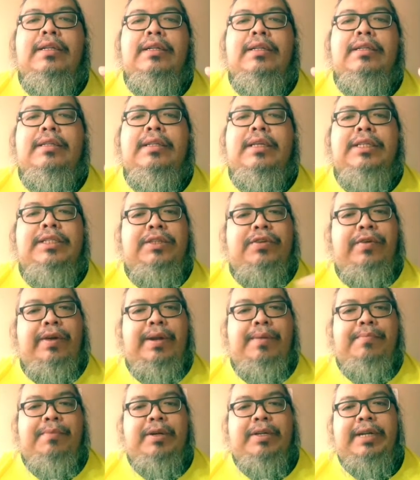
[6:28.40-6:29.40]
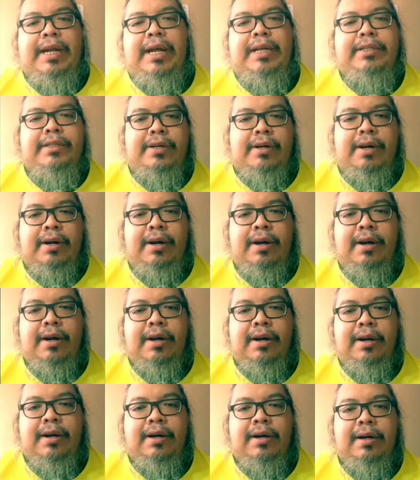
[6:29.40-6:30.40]
the screen protector.
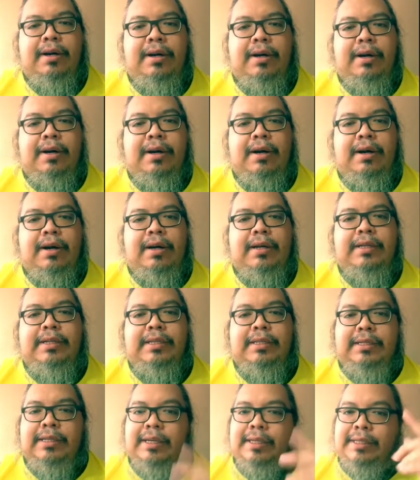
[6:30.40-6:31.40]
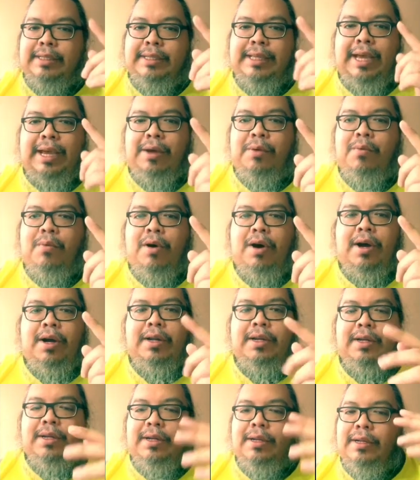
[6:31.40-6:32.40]
Just day
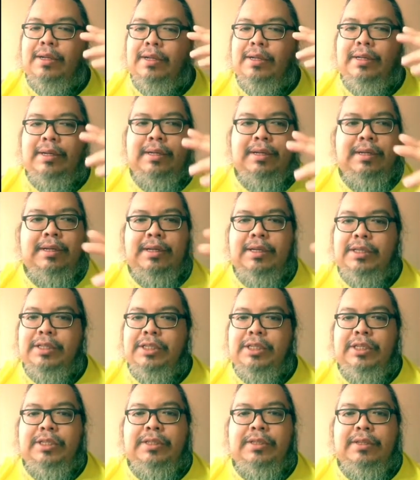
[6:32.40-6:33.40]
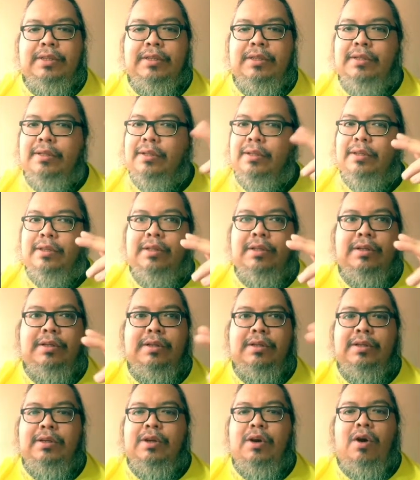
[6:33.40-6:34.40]
one, just
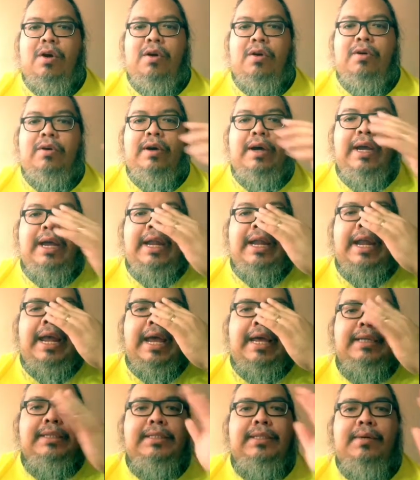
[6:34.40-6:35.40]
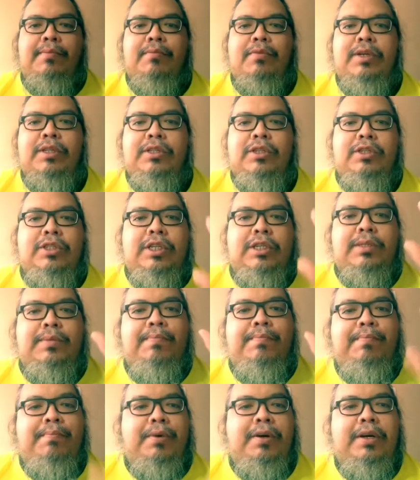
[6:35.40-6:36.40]
go and ask someone to just
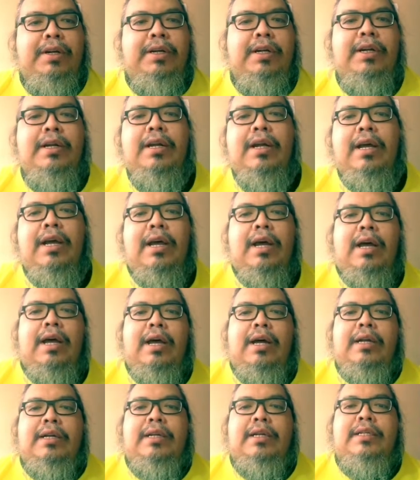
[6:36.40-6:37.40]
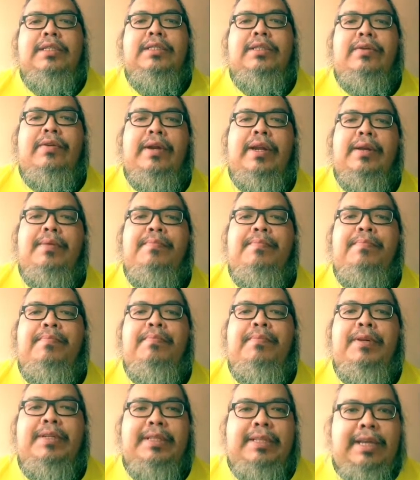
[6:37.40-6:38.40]
put the screen
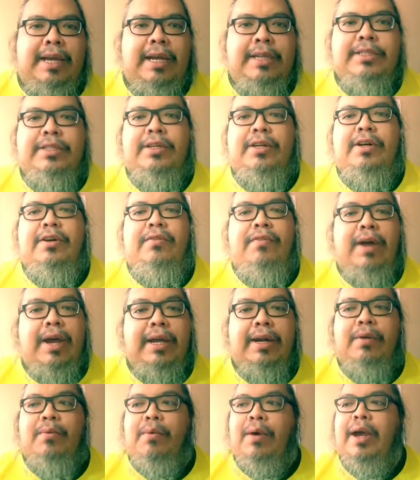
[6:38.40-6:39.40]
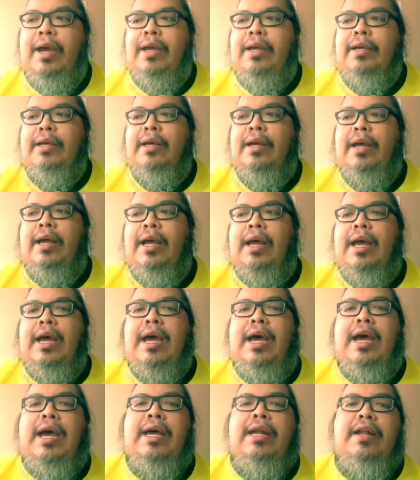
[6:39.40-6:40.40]
protector right away.
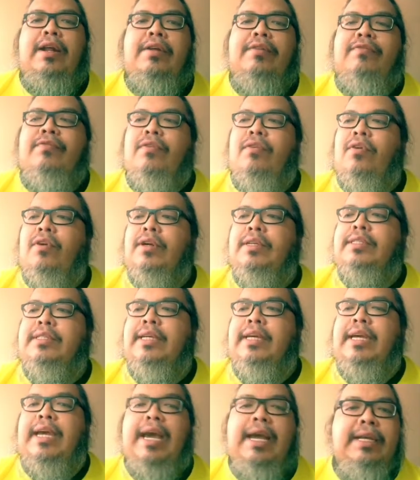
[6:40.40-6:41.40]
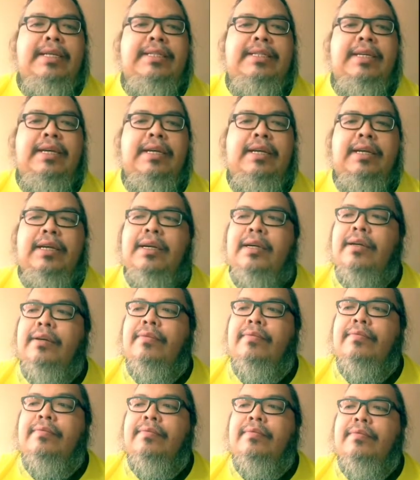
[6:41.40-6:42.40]
And then of course the casing,
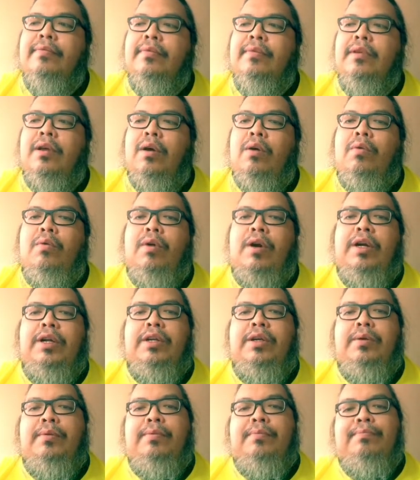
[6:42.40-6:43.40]
where you